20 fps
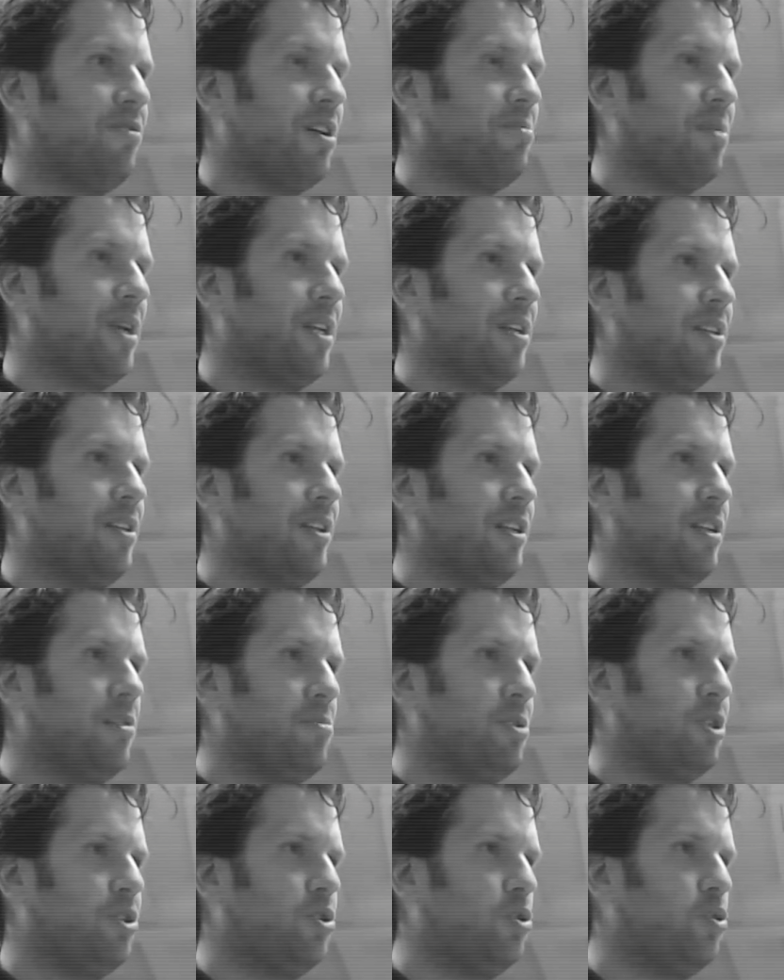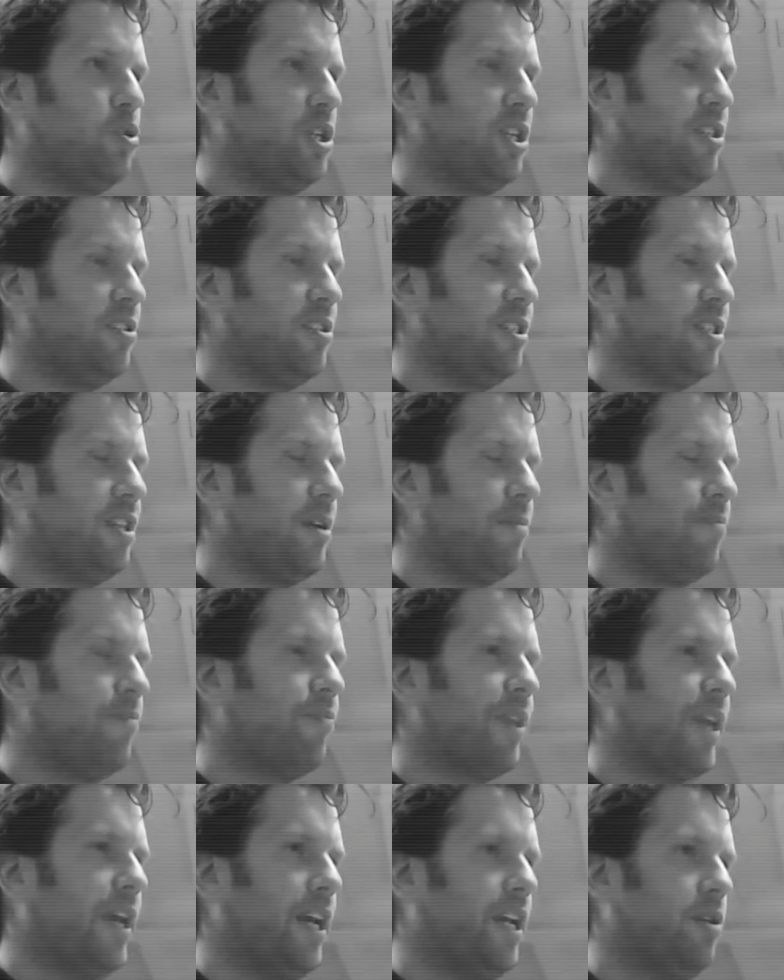I made it a little bit too easy here.
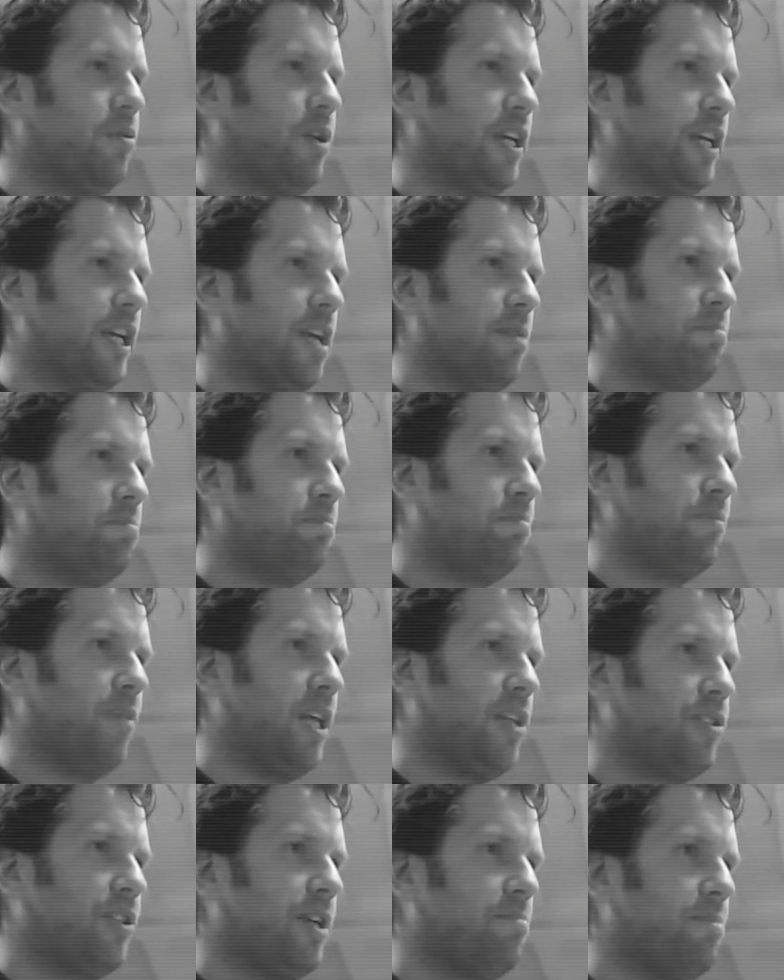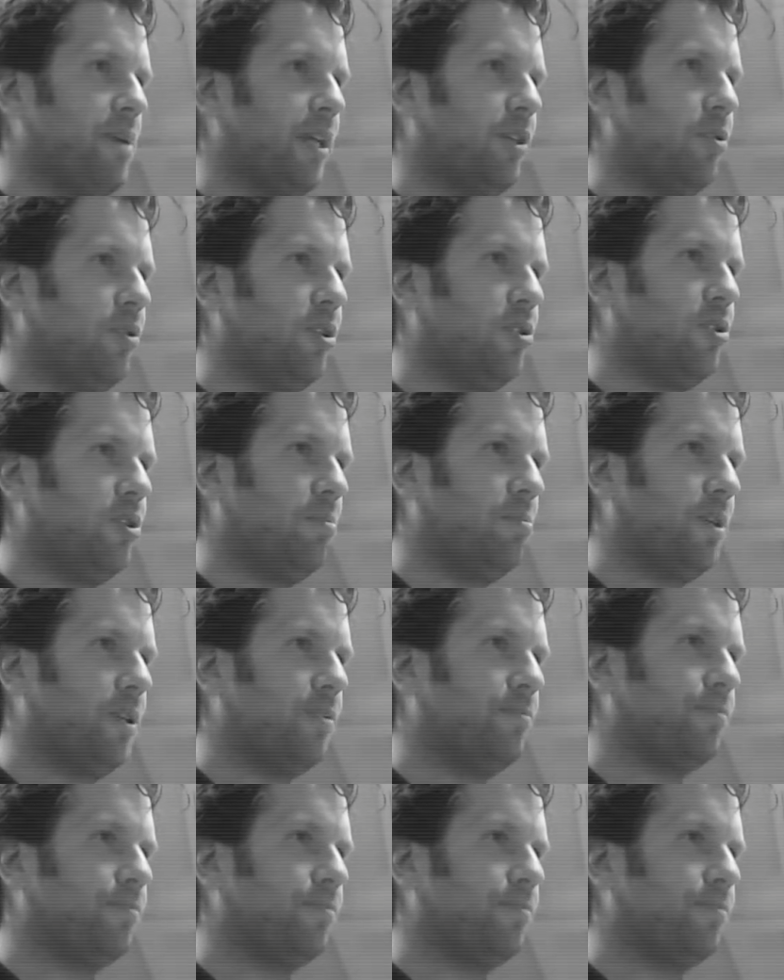Anyway, let's get back to the topic.